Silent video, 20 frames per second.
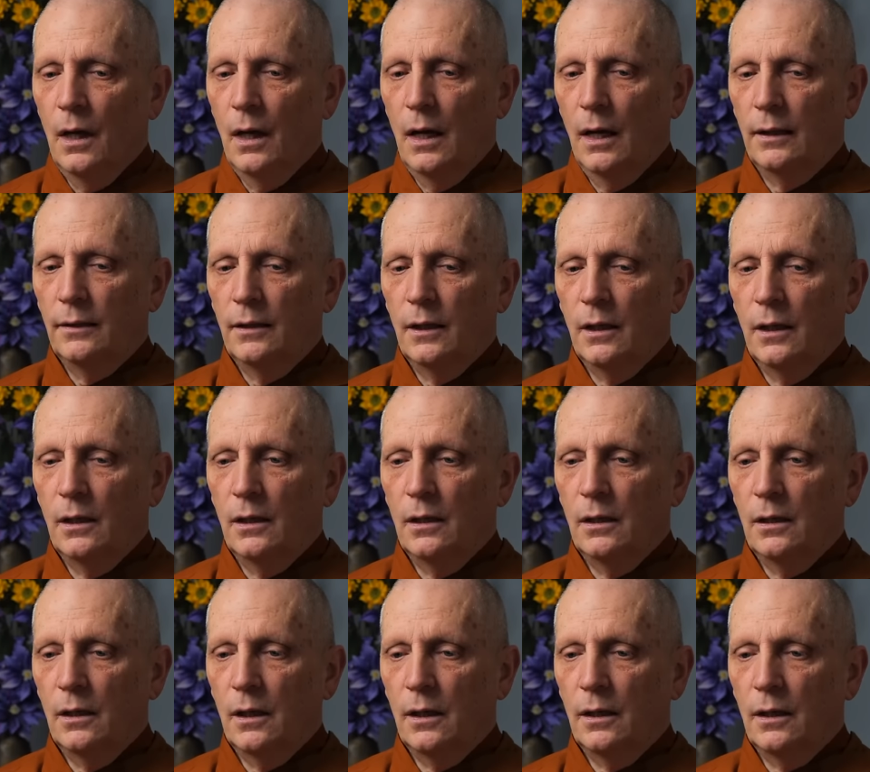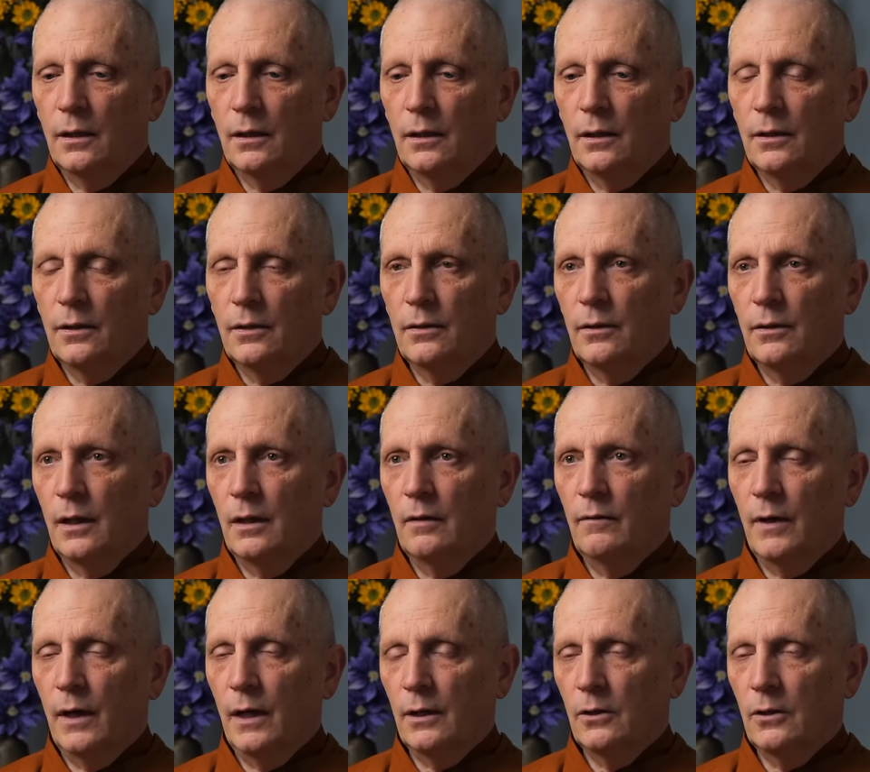and they uh, they
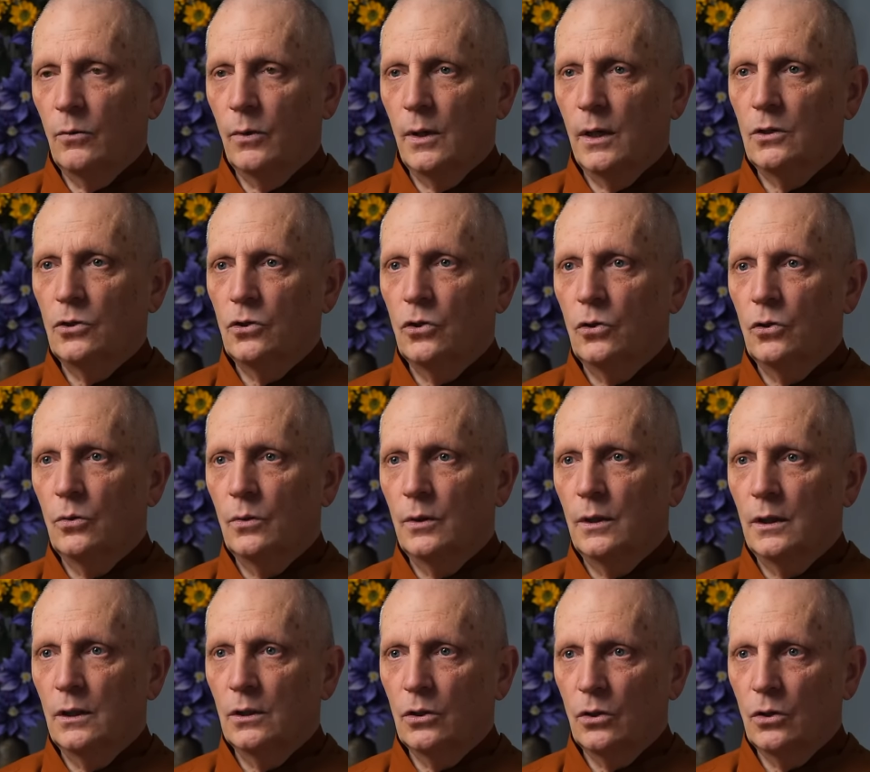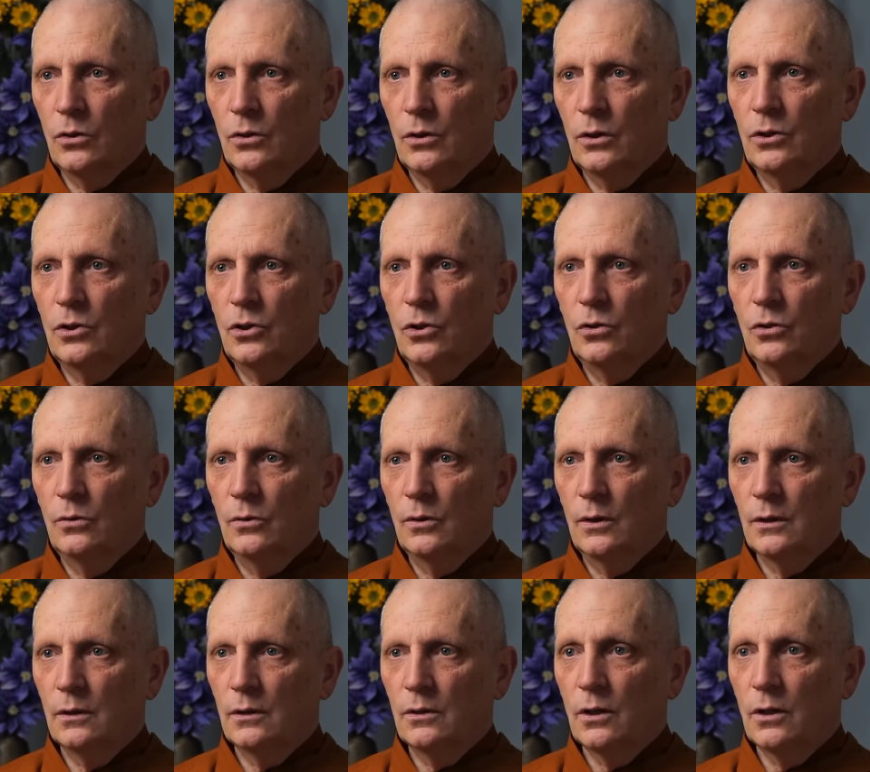evaluate you and encourage you
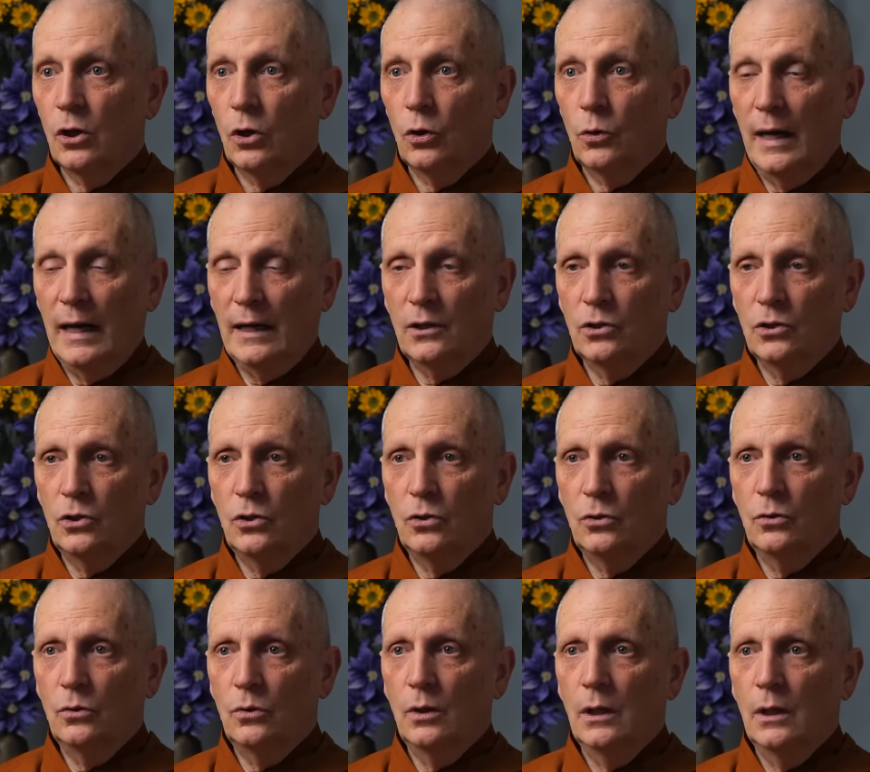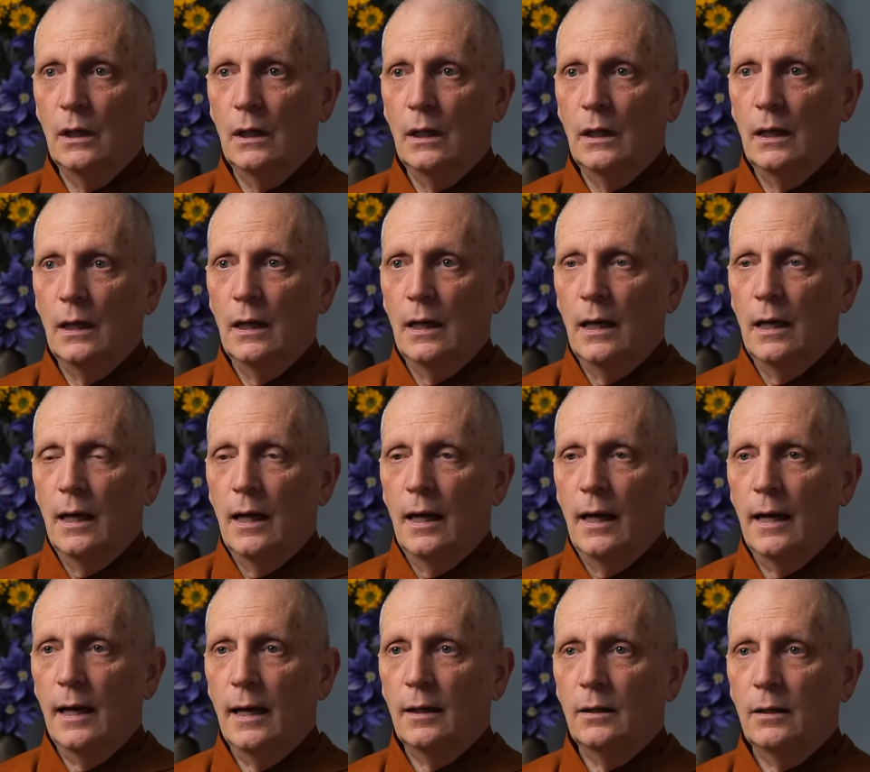and correct you,
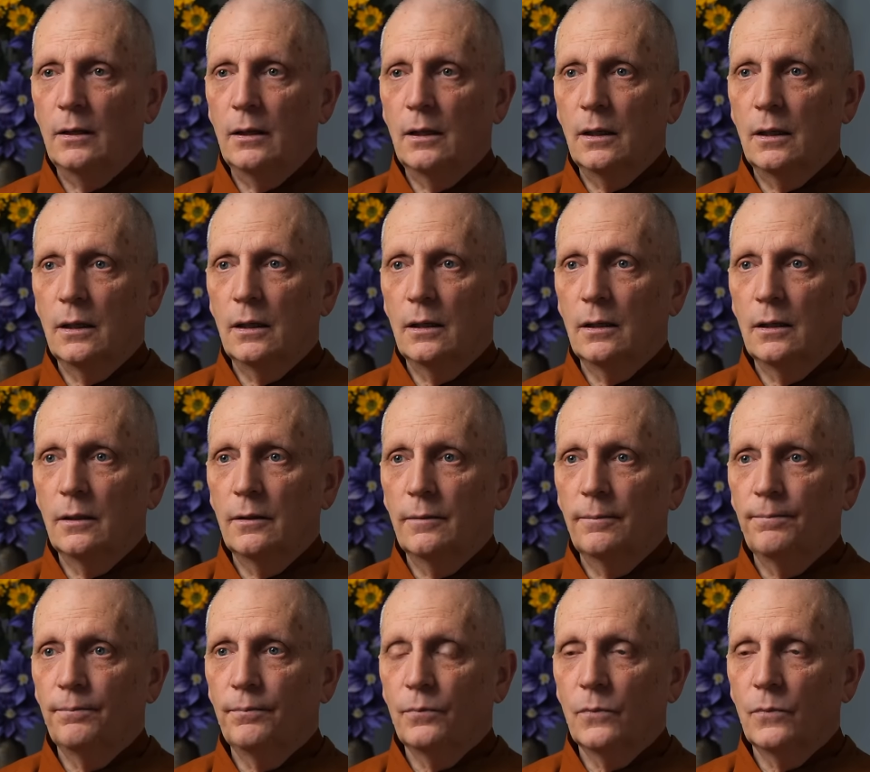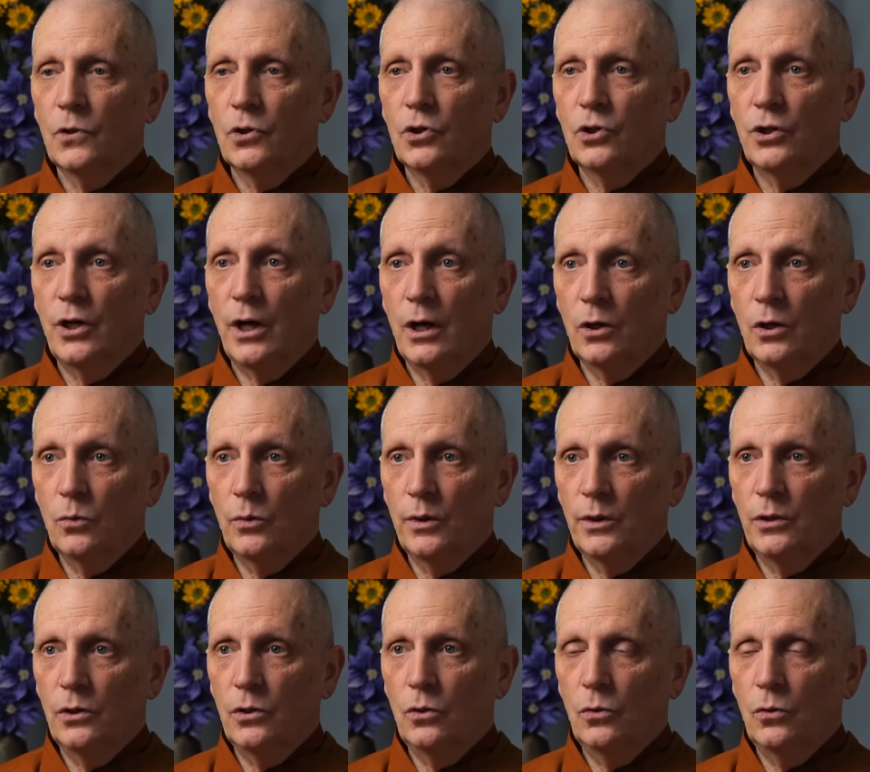and uh, share
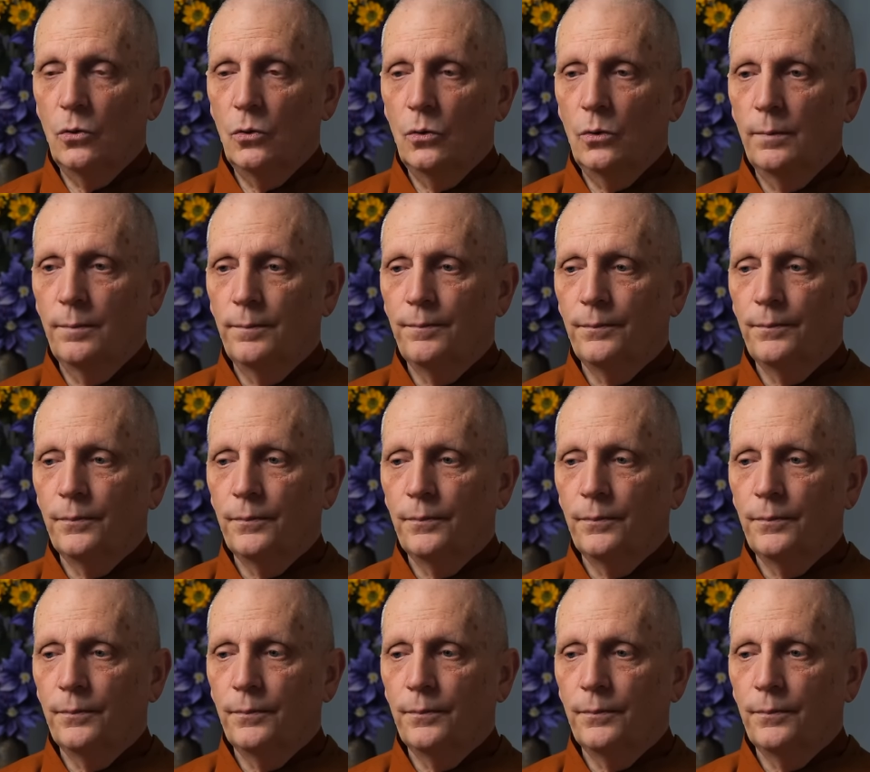with you